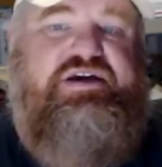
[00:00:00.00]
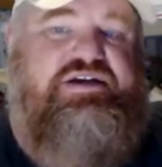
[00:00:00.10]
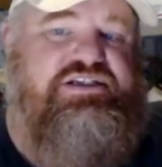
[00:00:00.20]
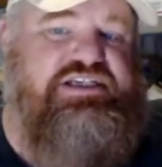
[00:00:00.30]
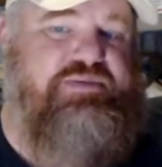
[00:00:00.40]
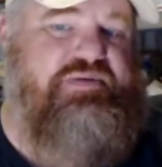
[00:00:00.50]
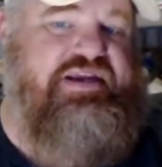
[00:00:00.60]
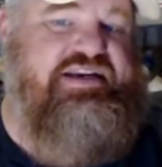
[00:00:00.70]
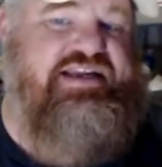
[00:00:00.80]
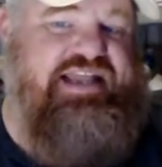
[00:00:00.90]

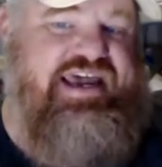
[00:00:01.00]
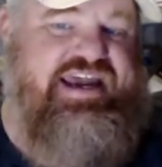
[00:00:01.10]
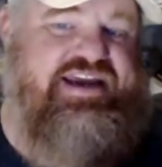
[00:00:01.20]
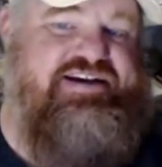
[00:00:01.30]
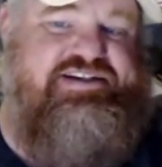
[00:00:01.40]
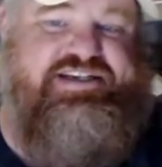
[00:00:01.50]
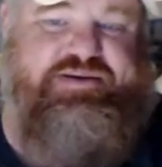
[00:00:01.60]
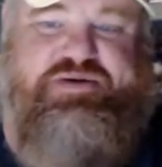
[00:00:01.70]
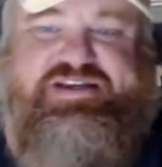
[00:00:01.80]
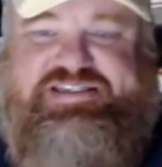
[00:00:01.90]
shipping delay,
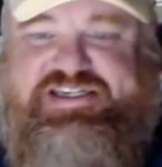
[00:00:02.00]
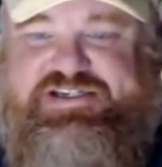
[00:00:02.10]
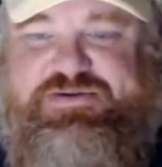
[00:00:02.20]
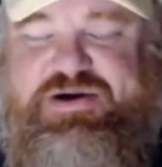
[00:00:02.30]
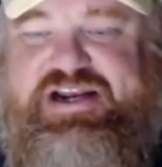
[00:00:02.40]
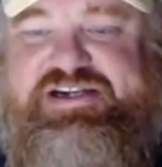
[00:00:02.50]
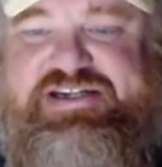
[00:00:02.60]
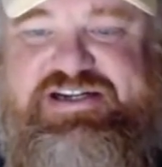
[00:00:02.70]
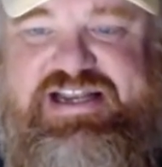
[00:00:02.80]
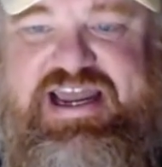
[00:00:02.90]
shipping
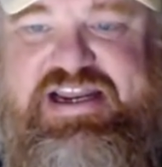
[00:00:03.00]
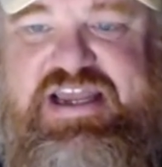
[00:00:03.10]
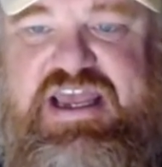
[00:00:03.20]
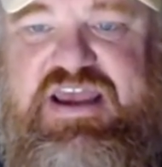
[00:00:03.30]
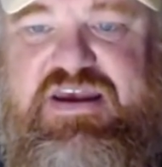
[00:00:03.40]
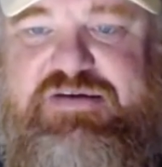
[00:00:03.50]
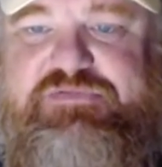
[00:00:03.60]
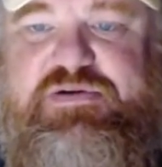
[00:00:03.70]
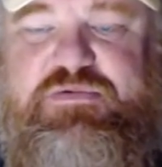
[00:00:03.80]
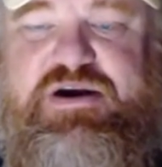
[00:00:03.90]
situation. Like, if
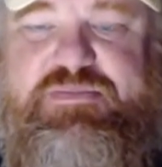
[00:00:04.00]
you want to